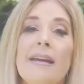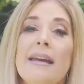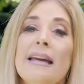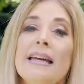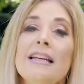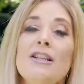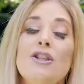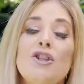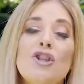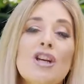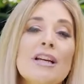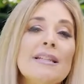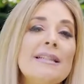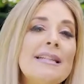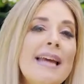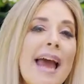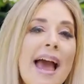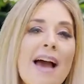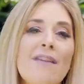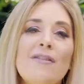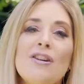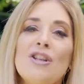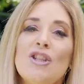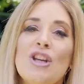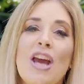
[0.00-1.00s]
is just
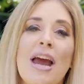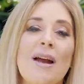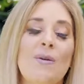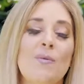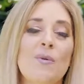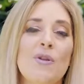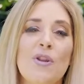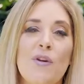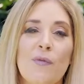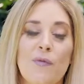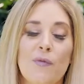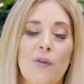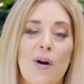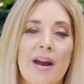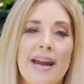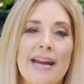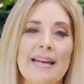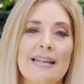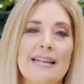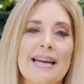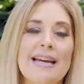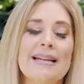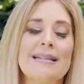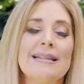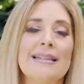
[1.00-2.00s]
have a chat with a
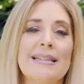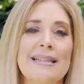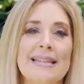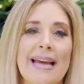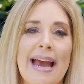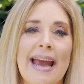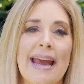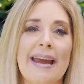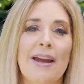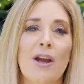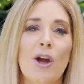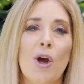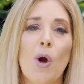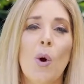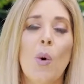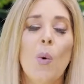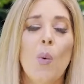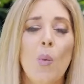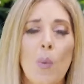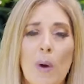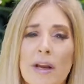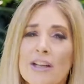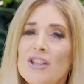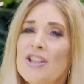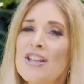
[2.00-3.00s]
friend and say,
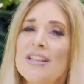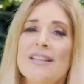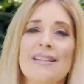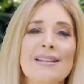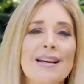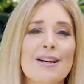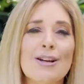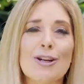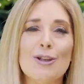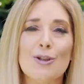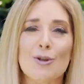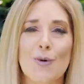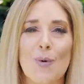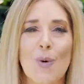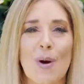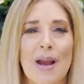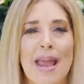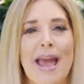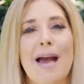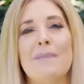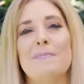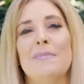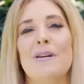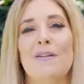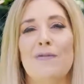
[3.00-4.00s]
we're just going to talk
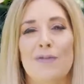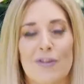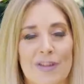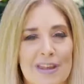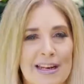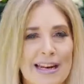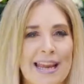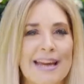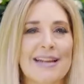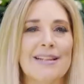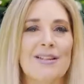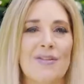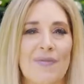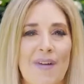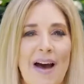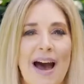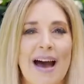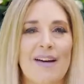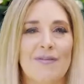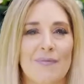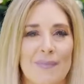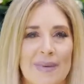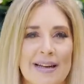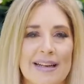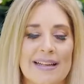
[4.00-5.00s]
happy for the next
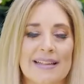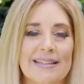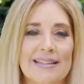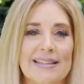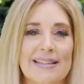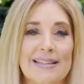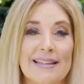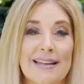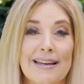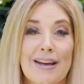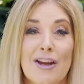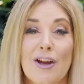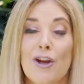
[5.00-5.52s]
5 minutes.